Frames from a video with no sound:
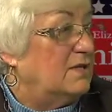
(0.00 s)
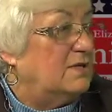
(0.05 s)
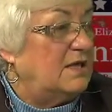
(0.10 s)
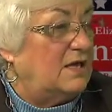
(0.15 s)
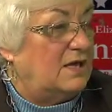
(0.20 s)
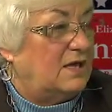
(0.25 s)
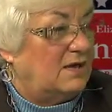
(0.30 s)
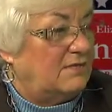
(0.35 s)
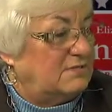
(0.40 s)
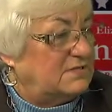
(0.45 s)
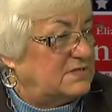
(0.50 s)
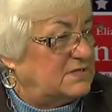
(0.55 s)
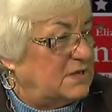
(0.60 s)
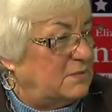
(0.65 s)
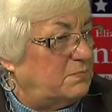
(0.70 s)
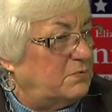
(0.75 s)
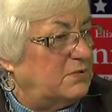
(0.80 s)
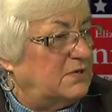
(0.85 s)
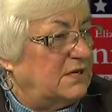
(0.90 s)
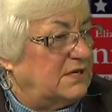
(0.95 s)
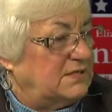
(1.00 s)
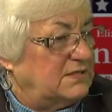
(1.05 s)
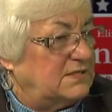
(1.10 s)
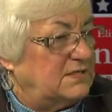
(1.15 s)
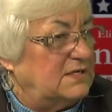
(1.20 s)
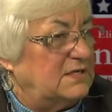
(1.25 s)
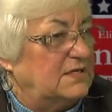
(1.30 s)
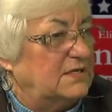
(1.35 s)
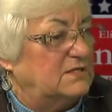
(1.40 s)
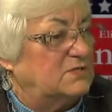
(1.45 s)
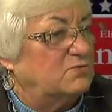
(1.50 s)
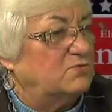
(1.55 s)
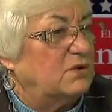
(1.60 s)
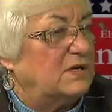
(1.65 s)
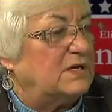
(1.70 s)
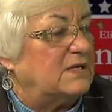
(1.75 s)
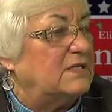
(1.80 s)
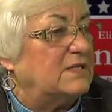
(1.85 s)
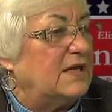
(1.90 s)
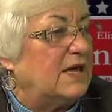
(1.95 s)
They have a separate entity that's
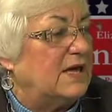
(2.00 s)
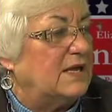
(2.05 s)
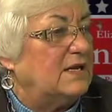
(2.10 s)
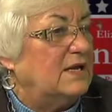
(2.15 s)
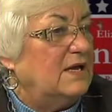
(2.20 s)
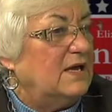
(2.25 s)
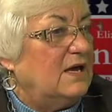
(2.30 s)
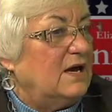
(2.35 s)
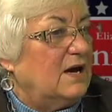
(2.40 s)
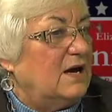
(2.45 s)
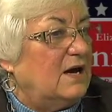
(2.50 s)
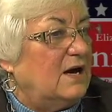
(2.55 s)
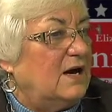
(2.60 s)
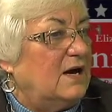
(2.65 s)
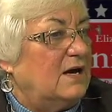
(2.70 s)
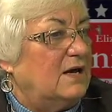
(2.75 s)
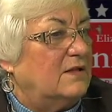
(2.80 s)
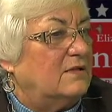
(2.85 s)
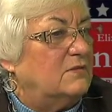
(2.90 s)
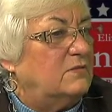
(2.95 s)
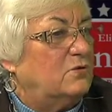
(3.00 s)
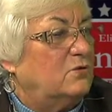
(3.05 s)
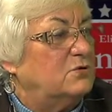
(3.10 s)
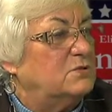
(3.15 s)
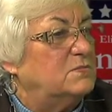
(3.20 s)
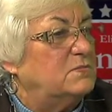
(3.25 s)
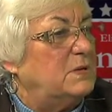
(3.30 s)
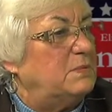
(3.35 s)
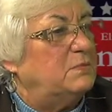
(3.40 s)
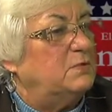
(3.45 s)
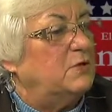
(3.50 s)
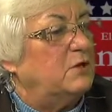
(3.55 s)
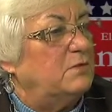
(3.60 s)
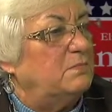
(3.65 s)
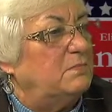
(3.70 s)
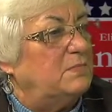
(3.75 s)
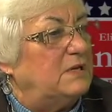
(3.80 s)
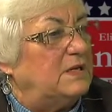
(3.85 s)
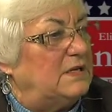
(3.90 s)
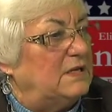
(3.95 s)
running that. Those people are
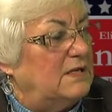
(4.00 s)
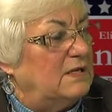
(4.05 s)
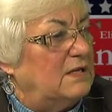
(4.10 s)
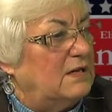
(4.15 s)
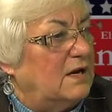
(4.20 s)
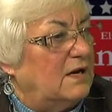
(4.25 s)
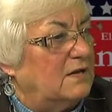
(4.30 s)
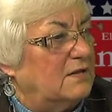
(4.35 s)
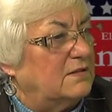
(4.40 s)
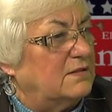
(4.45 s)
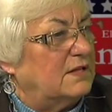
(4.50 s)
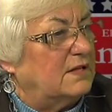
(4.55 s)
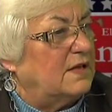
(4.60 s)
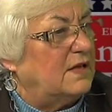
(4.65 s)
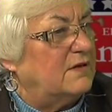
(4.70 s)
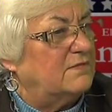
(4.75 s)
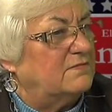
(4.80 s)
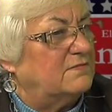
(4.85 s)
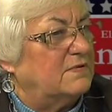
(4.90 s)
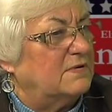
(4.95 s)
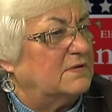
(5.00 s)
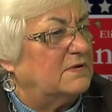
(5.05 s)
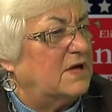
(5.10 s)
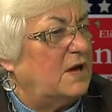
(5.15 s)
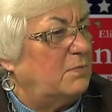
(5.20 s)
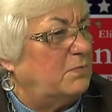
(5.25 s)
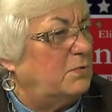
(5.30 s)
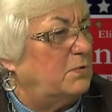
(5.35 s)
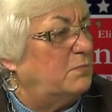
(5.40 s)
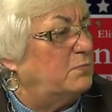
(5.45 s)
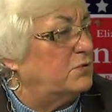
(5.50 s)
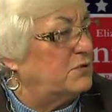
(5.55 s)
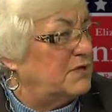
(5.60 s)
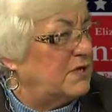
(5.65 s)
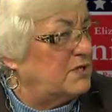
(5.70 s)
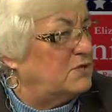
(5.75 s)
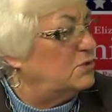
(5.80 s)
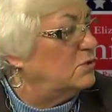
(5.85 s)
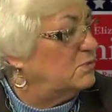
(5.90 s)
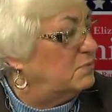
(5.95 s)
meeting. They have a couple
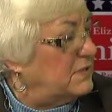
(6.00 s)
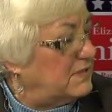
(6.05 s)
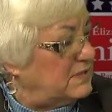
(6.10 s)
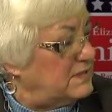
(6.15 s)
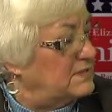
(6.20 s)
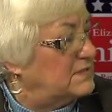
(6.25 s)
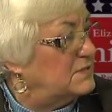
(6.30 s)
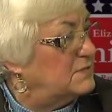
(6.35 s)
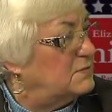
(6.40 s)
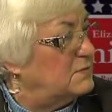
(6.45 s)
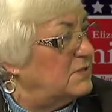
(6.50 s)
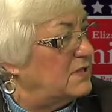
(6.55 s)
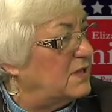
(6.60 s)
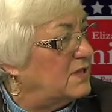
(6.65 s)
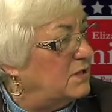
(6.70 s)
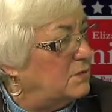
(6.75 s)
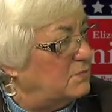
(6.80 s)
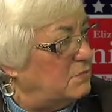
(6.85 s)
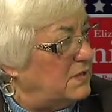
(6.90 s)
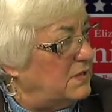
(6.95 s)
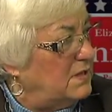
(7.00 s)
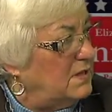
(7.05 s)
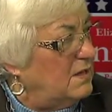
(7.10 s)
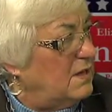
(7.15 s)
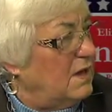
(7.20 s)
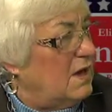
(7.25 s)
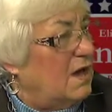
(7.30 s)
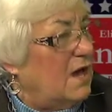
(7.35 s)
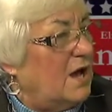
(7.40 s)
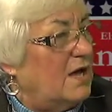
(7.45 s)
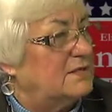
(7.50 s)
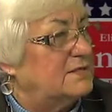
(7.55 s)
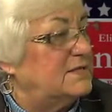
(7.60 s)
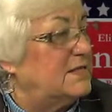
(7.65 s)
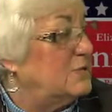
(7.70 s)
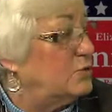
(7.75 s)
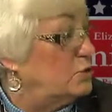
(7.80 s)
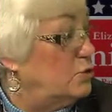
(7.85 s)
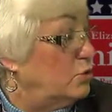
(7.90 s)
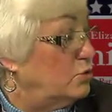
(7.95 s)
potential places where they could be.
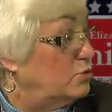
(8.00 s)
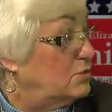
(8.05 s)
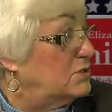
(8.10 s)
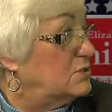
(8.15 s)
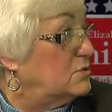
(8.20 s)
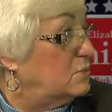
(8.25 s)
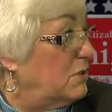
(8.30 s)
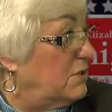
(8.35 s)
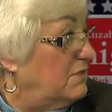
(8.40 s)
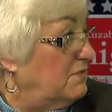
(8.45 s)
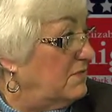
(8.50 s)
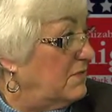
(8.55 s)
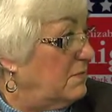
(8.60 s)
St. Joe's is one of them.